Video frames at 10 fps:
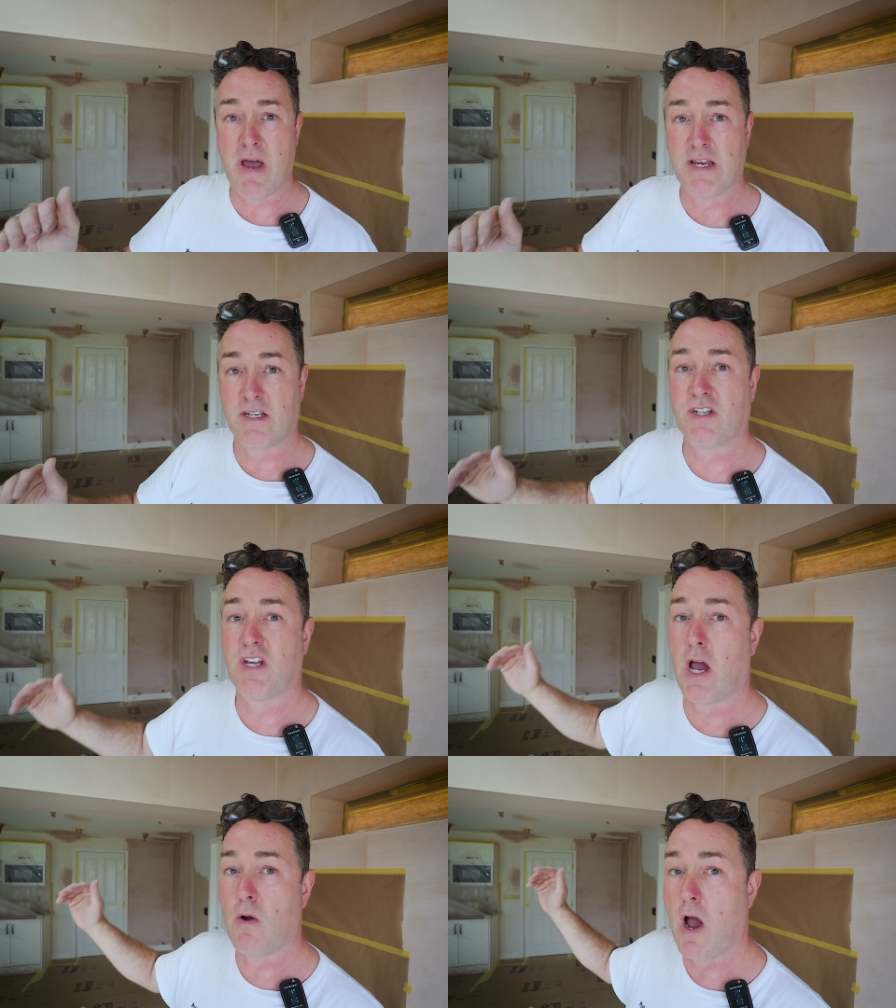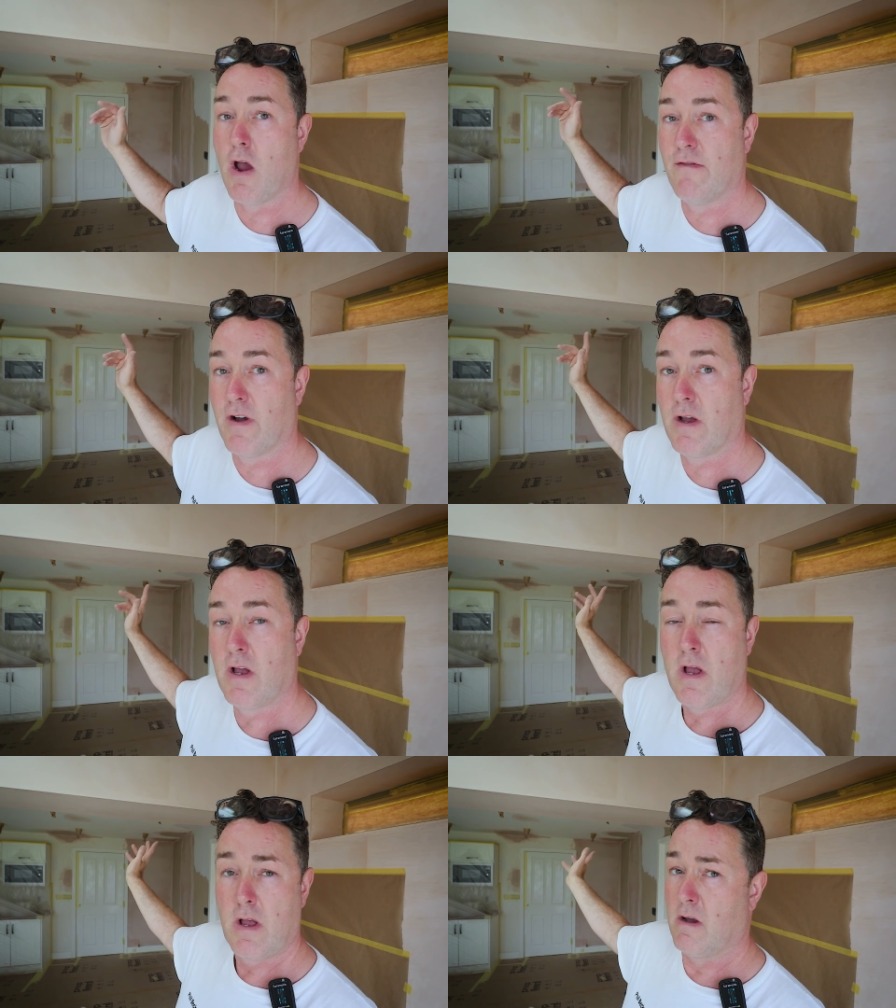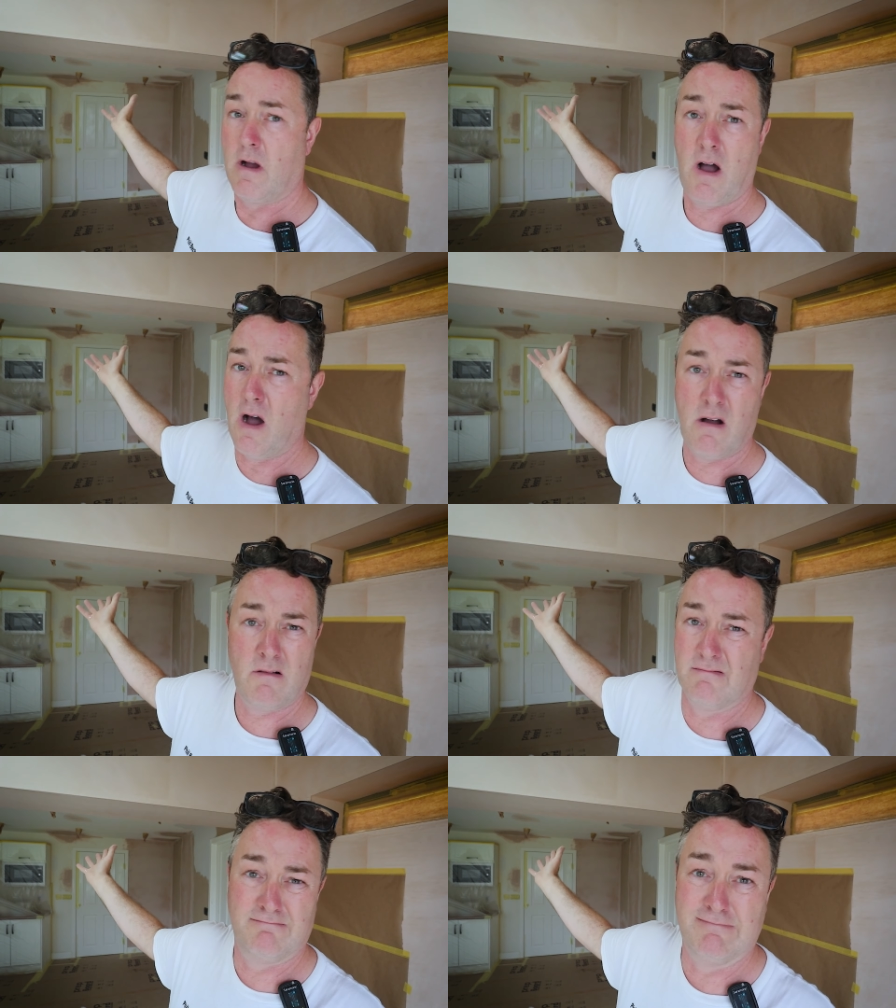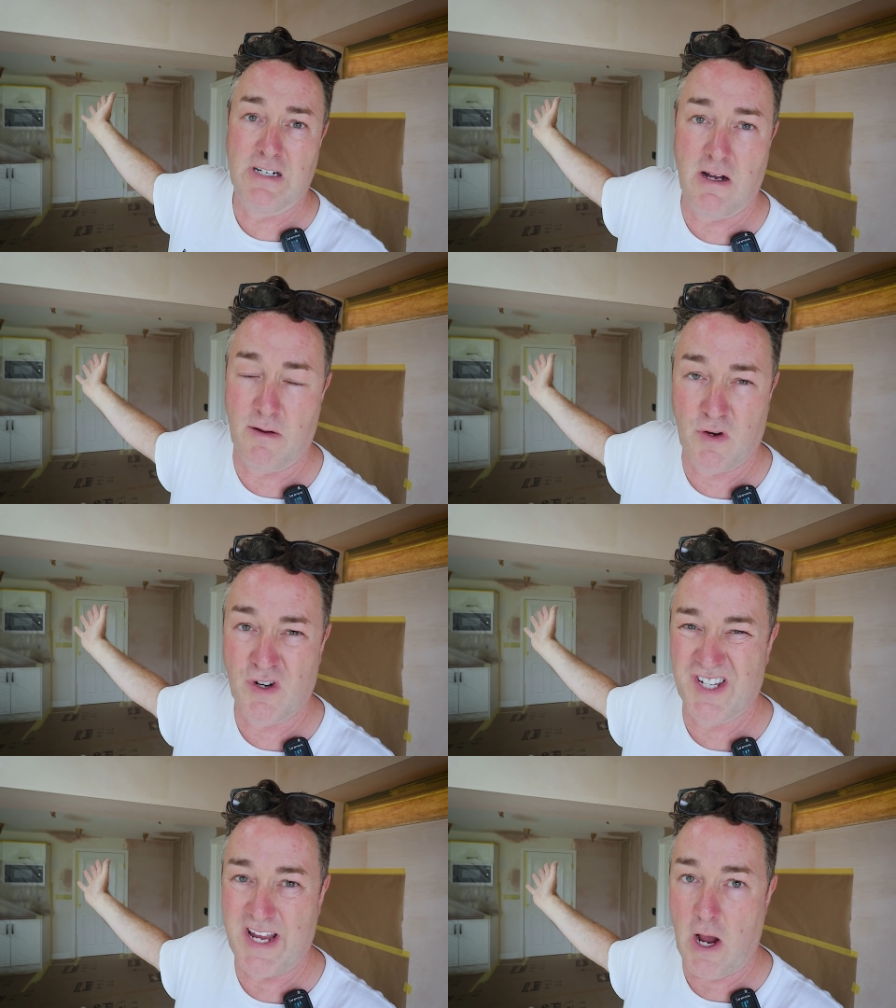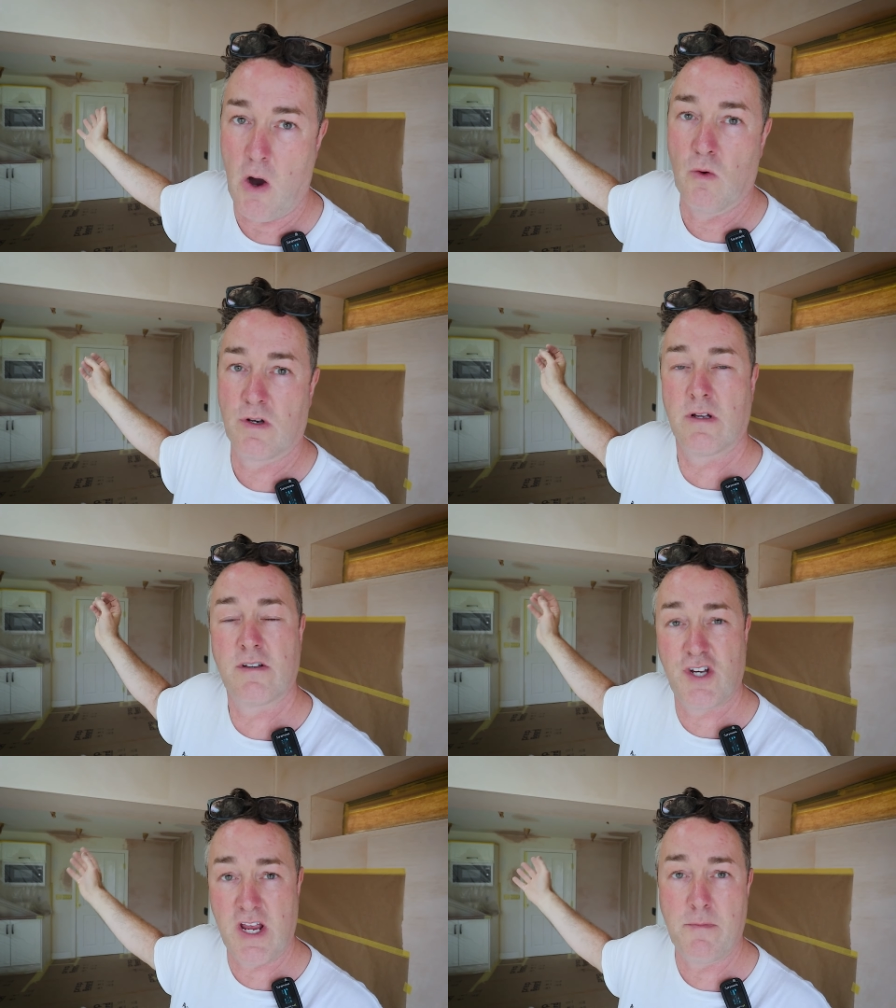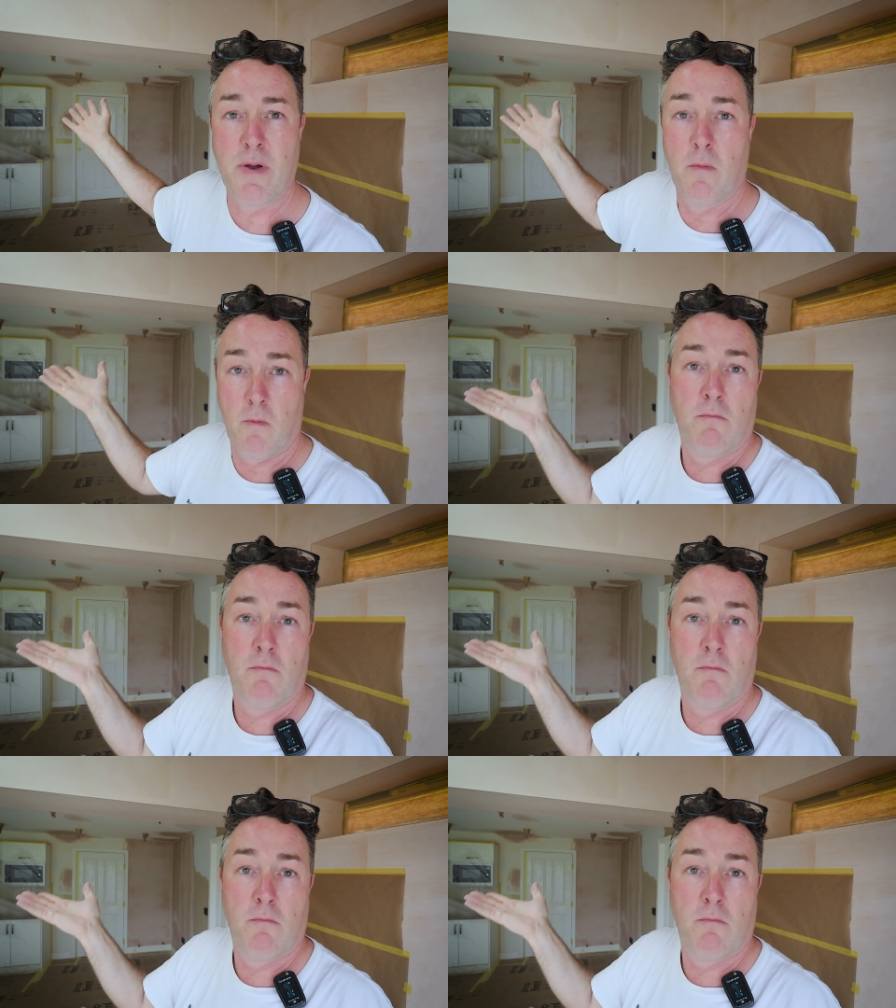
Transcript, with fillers: base to go over, well, I'm going to say old, cheap,